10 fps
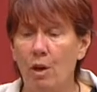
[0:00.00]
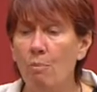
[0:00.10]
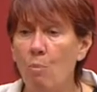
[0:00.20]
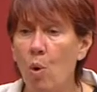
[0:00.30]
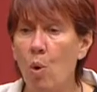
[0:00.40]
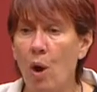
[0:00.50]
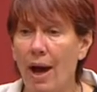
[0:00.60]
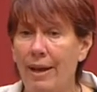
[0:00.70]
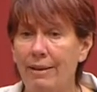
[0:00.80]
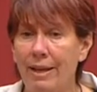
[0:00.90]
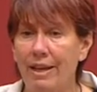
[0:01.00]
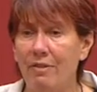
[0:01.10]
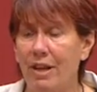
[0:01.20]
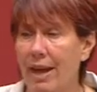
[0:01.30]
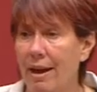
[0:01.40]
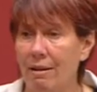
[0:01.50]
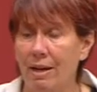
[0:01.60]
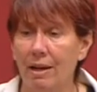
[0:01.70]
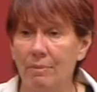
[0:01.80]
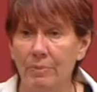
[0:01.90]
more uneven
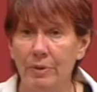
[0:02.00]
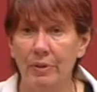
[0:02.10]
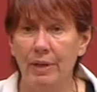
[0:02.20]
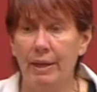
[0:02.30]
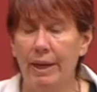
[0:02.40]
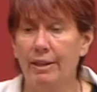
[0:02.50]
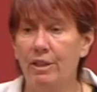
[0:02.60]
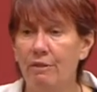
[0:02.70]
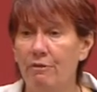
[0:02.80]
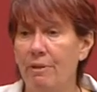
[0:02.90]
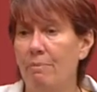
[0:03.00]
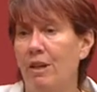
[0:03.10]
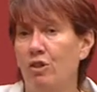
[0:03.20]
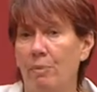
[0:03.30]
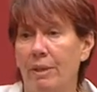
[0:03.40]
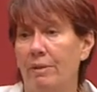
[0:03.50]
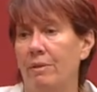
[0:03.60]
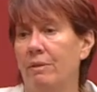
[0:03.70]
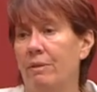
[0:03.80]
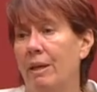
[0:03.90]
outcomes and different
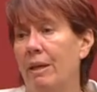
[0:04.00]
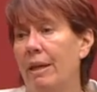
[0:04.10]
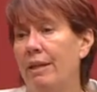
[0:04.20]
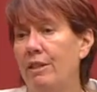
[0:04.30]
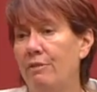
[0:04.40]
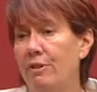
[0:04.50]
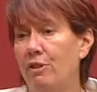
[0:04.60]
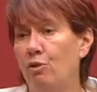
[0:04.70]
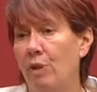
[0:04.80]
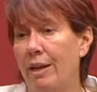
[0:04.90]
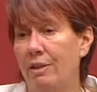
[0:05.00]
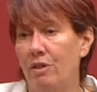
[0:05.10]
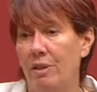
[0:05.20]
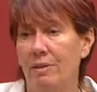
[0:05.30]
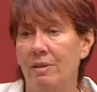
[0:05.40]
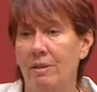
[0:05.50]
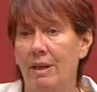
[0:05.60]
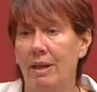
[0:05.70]
measurements and different strategies